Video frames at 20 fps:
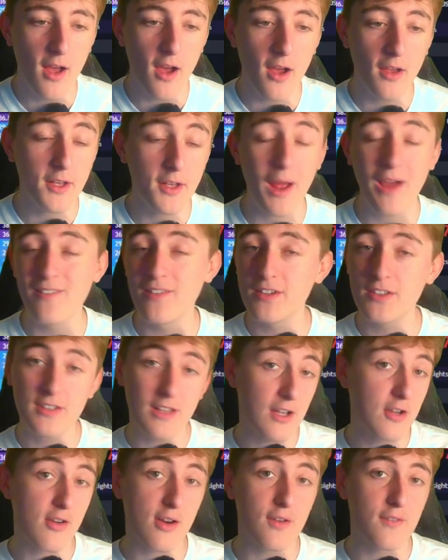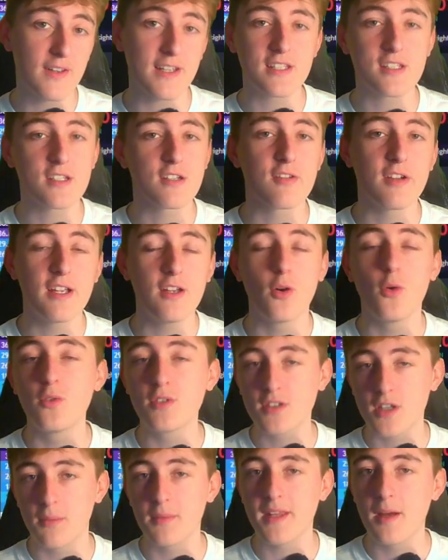Agree with it, disagree.
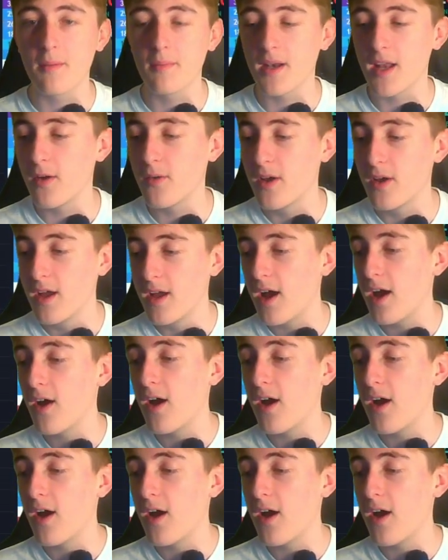Always comment down below.